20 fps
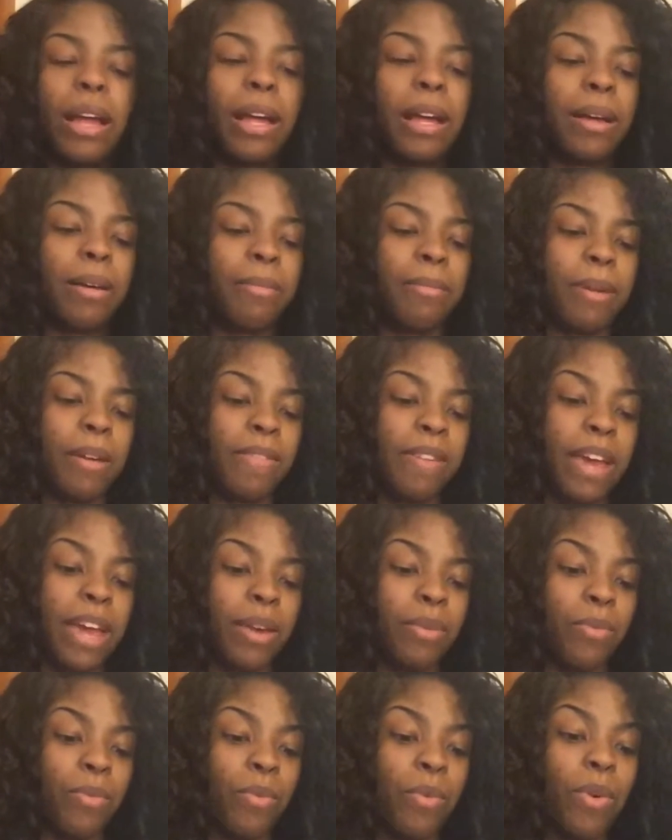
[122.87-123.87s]
I've
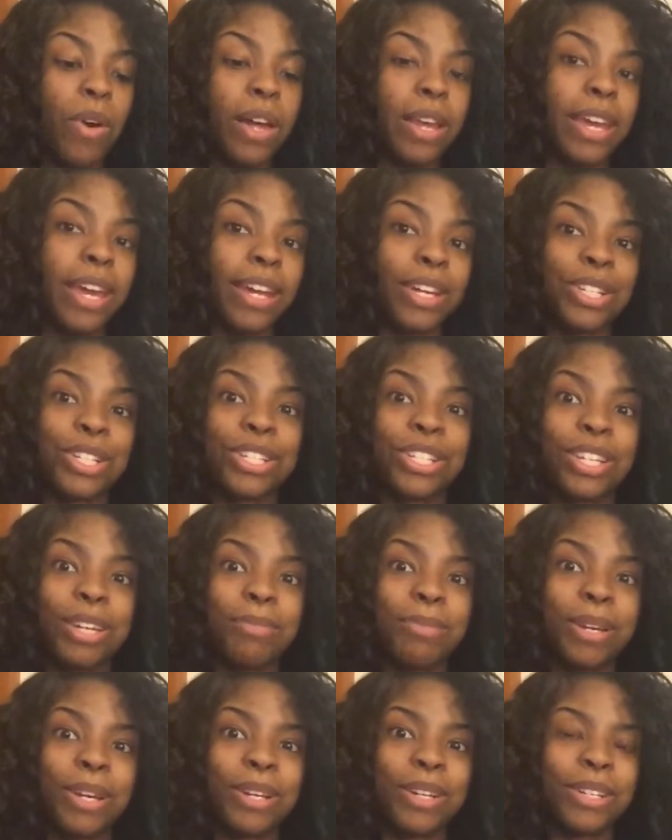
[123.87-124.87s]
had one, actually.
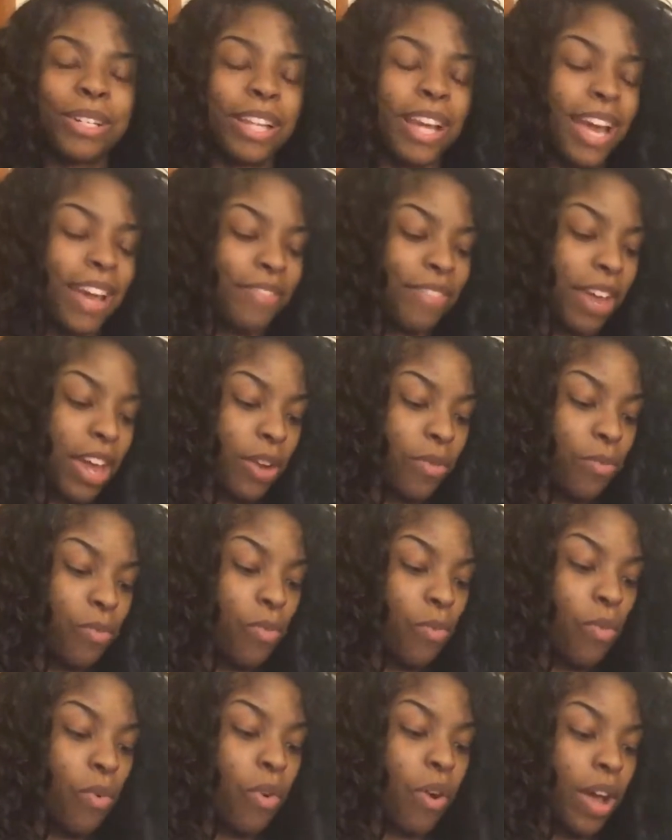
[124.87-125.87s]
I'm not gonna lie. I've had
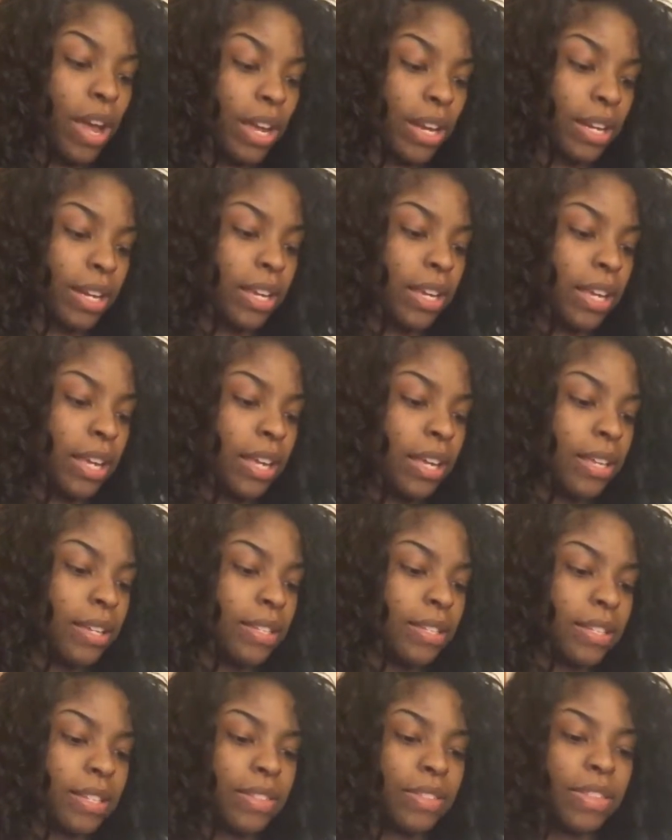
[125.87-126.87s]
one
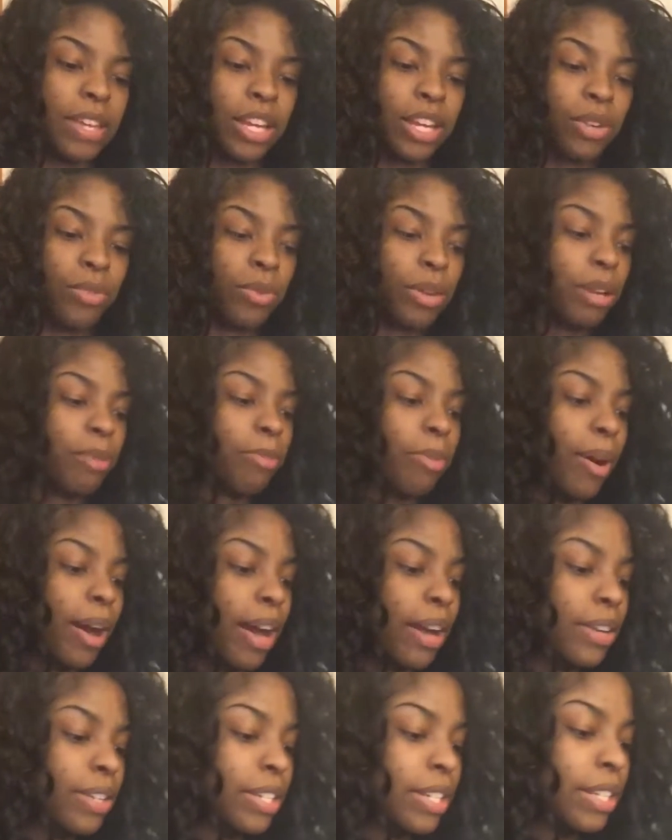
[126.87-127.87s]
synthetic wig
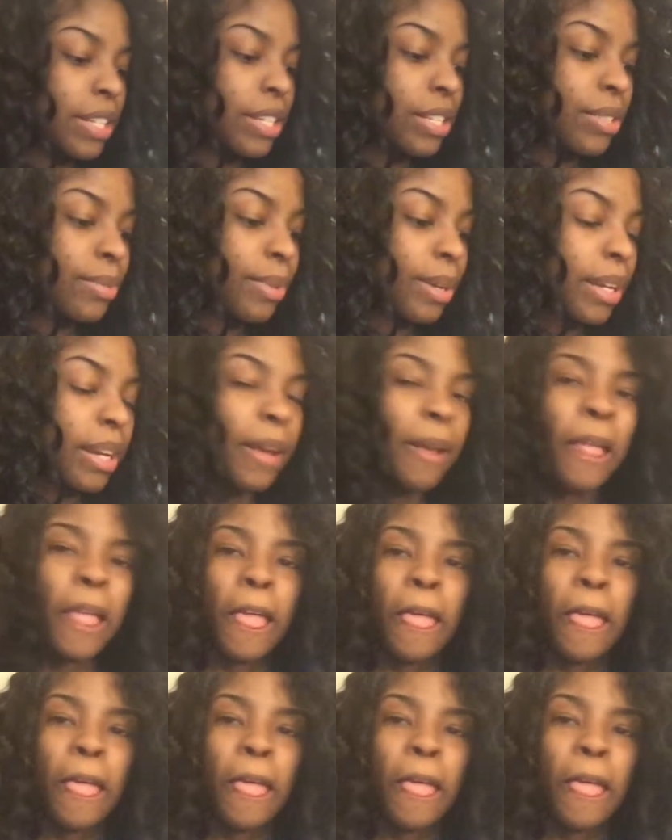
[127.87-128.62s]
prior to this one,